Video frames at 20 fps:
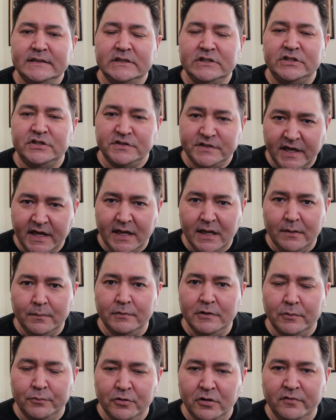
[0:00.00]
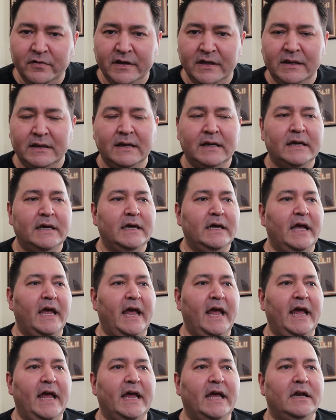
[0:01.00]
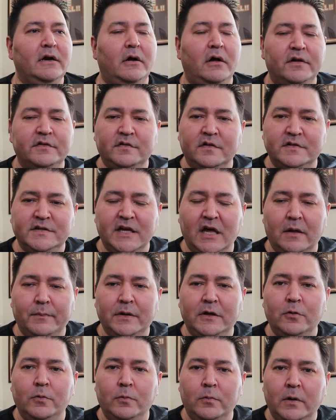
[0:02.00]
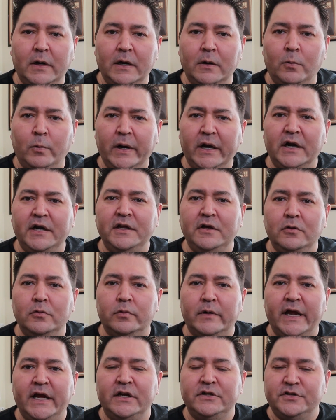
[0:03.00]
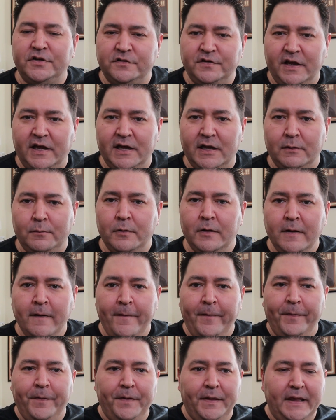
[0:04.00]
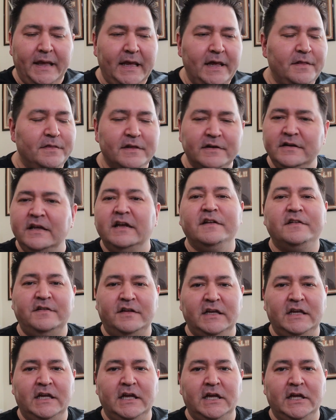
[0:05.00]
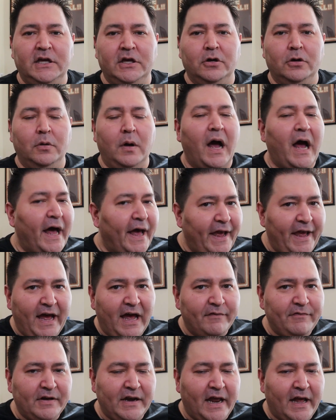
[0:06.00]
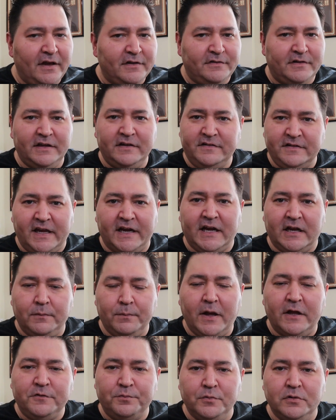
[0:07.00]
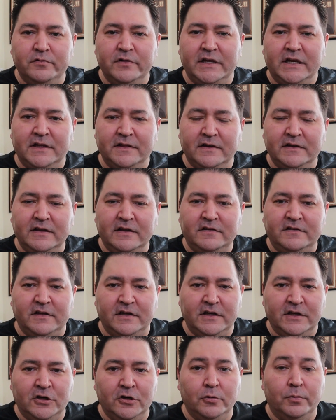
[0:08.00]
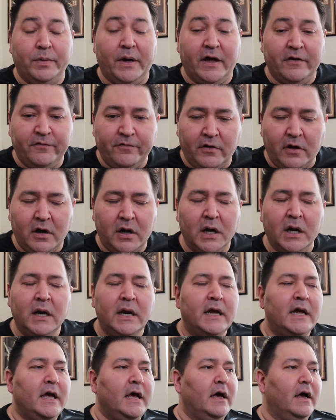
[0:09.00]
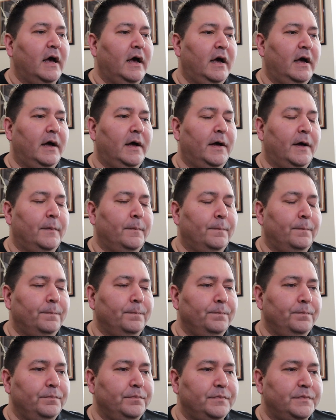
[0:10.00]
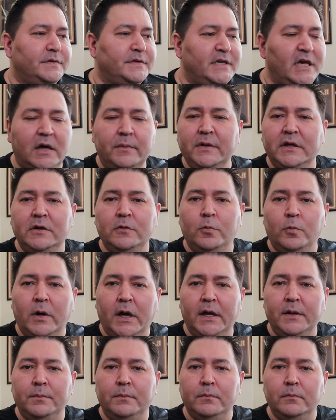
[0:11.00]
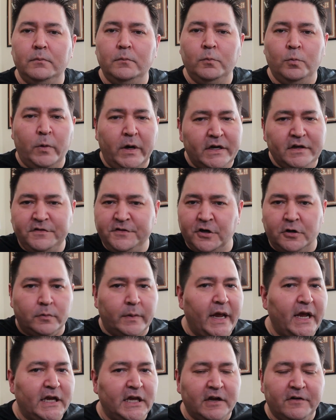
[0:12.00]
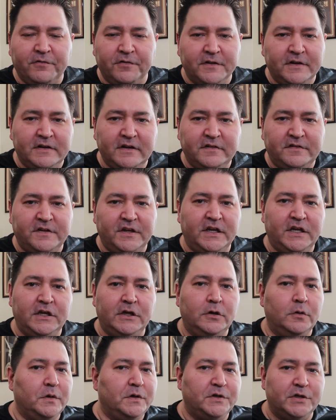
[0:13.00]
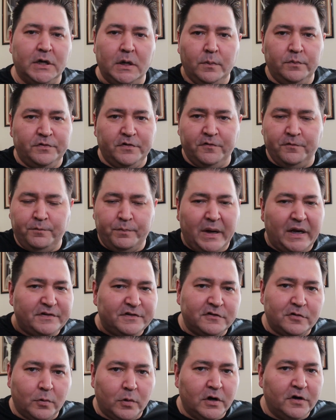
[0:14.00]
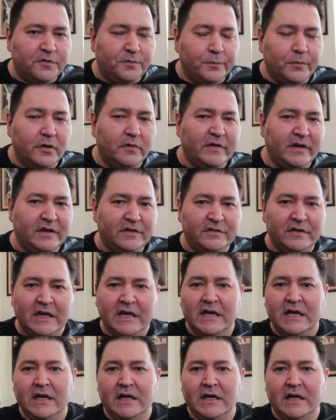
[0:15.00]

Shazam the movie. And also tell me, where do you rank Shazam in the DCEU? I have it as the second best movie in the DCEU by far. Tell me what is your ranking for the DCEU in terms of best to worst movies,